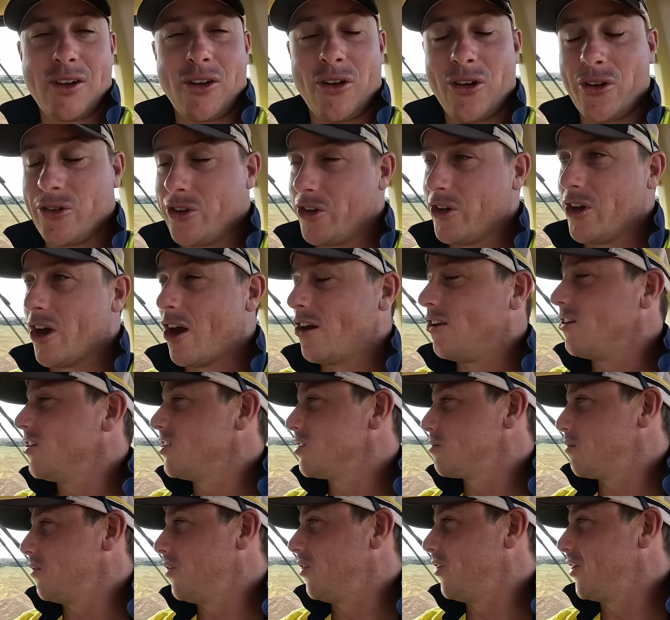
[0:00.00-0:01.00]
or New
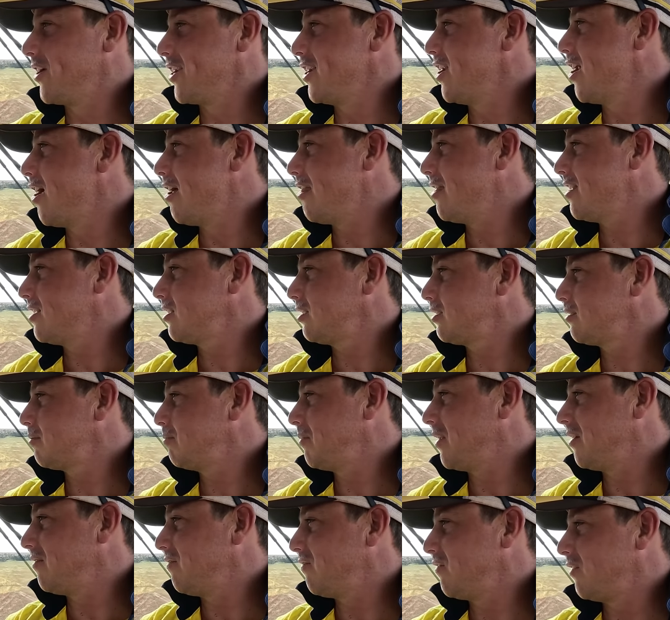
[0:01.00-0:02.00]
Hollands will already know this,
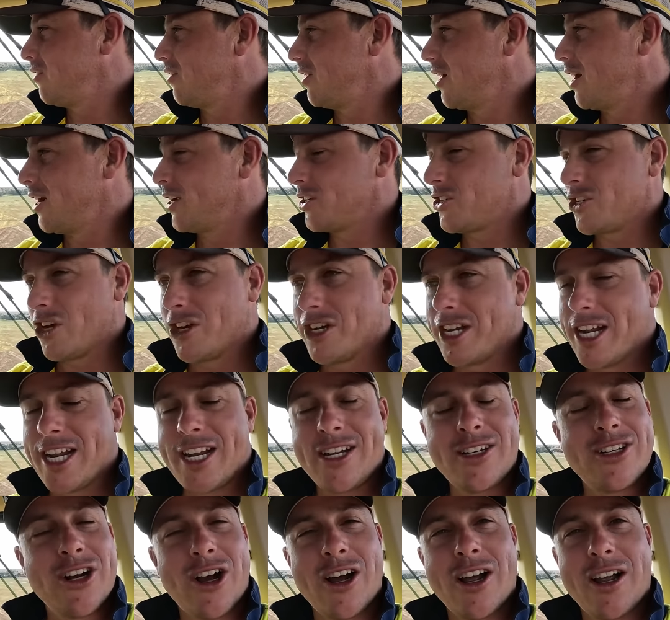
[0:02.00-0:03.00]
but for uh, John
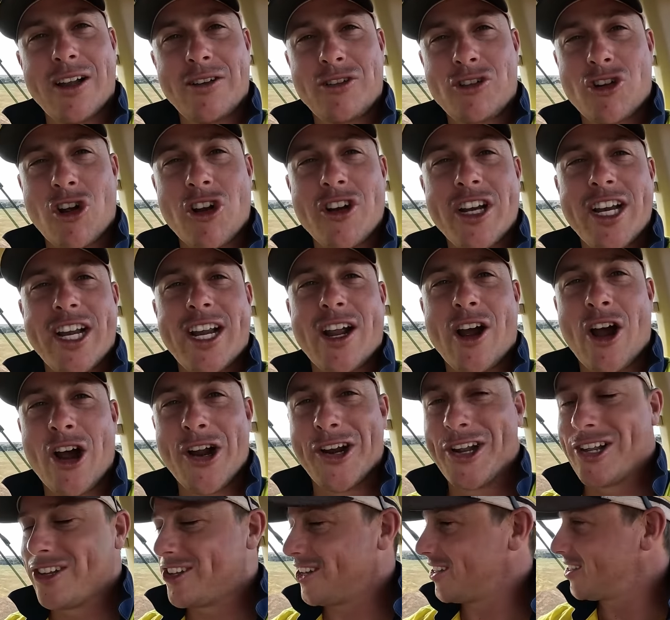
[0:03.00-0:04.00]
Deere John Deere
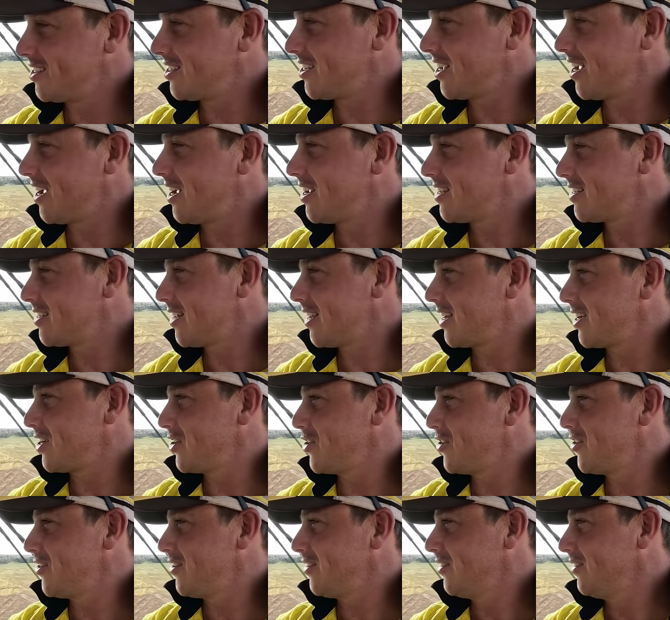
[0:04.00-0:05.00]
owners, it's uh, something
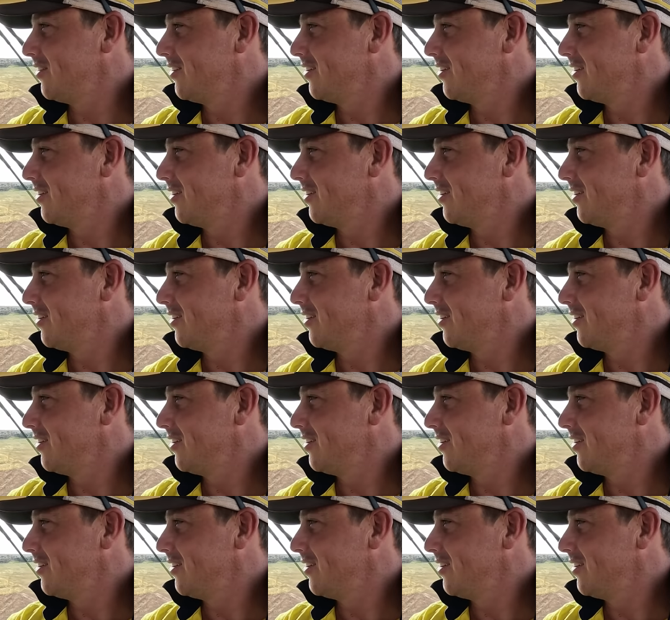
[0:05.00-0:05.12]
new.